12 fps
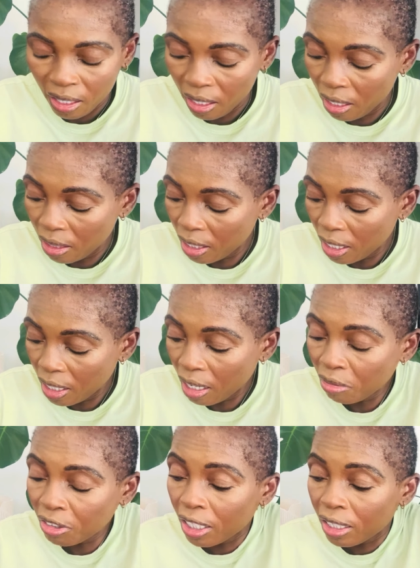And then
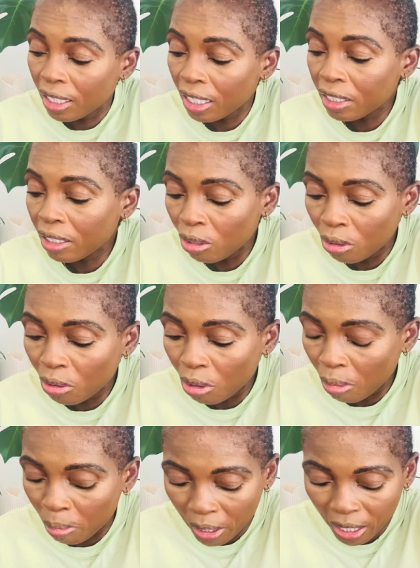after that, I'll go
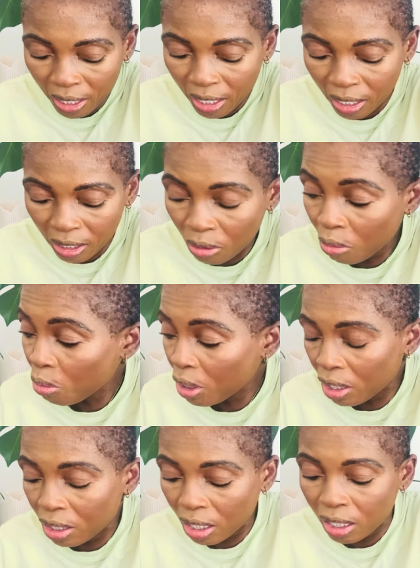back in
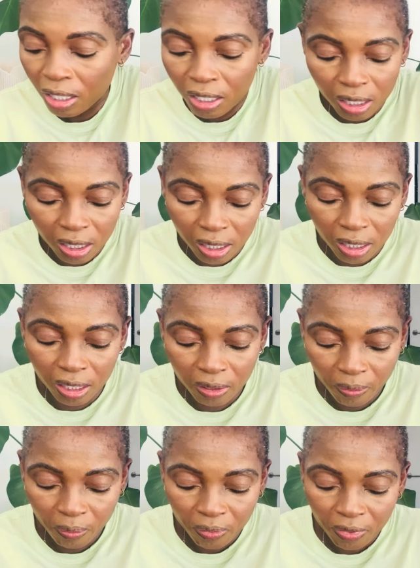with this
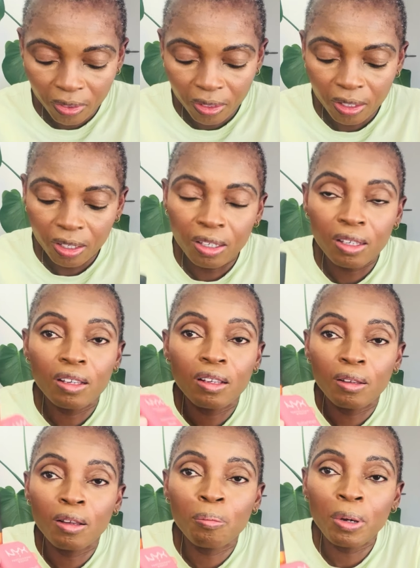
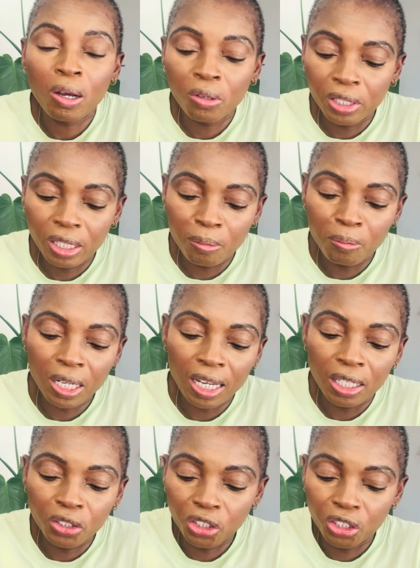powder
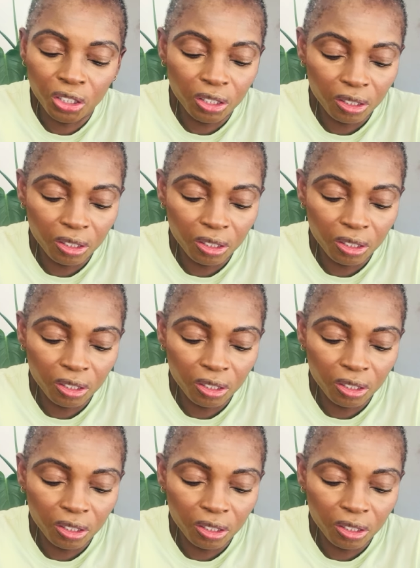blush.